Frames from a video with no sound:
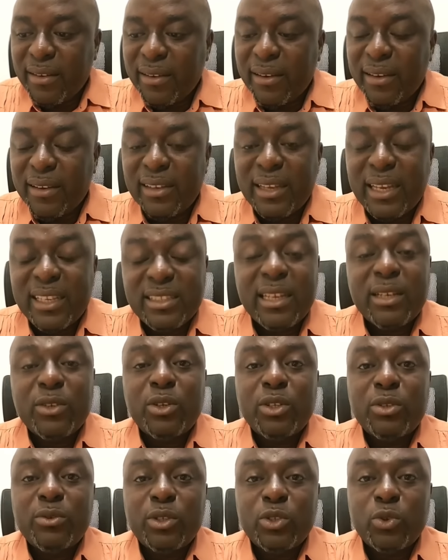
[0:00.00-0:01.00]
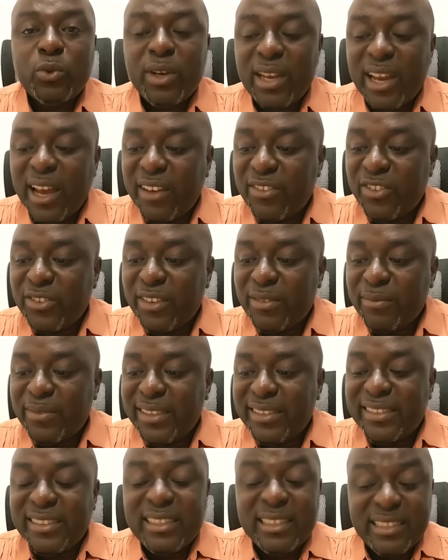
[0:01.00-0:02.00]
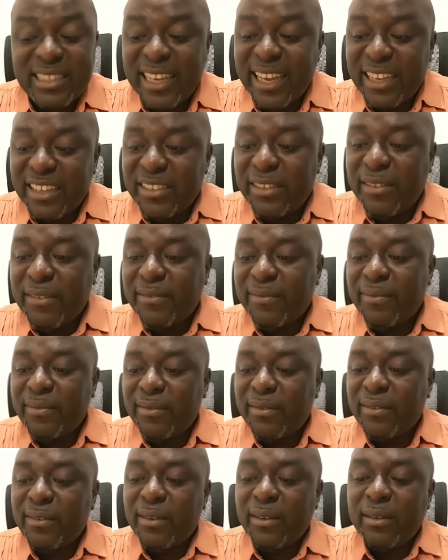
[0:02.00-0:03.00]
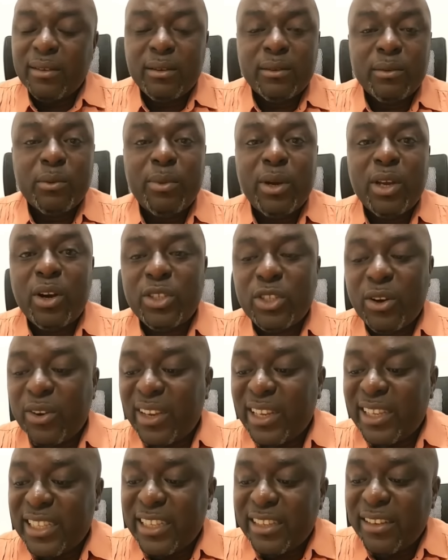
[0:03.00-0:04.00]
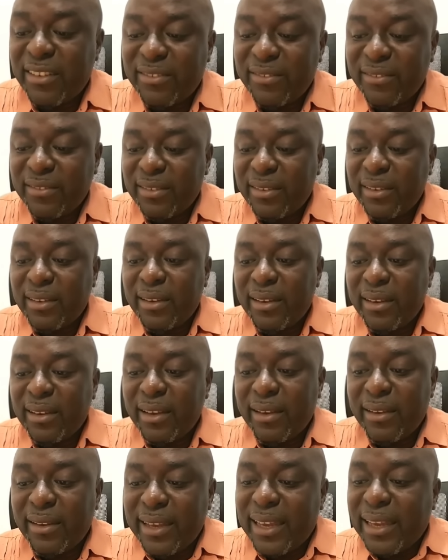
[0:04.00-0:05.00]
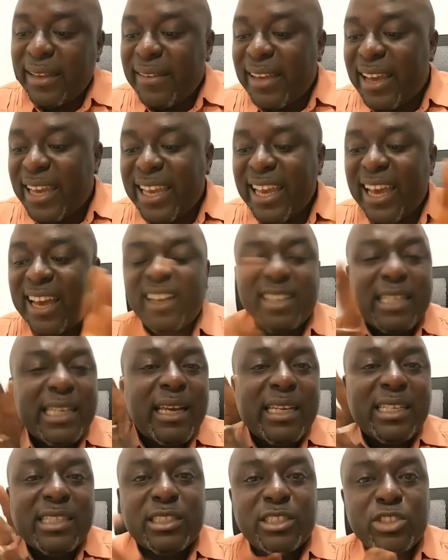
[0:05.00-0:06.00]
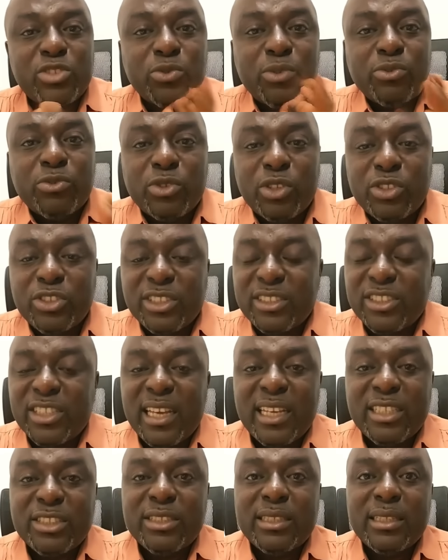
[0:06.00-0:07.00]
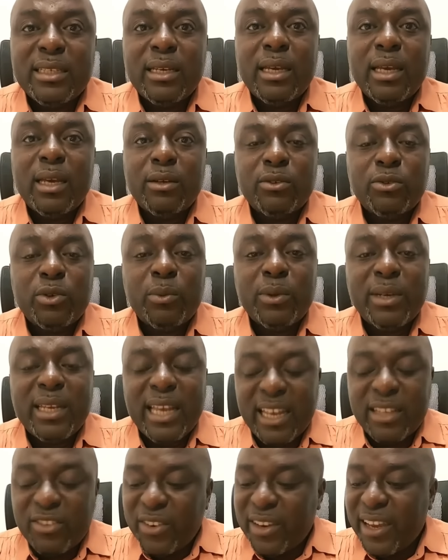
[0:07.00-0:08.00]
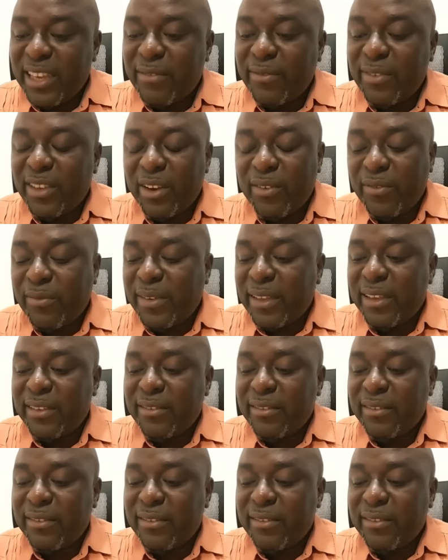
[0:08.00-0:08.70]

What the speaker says: Yes, I don't even know what that actually means in the end. Because already, the three characteristics we've just discussed, for me, that's already beyond me.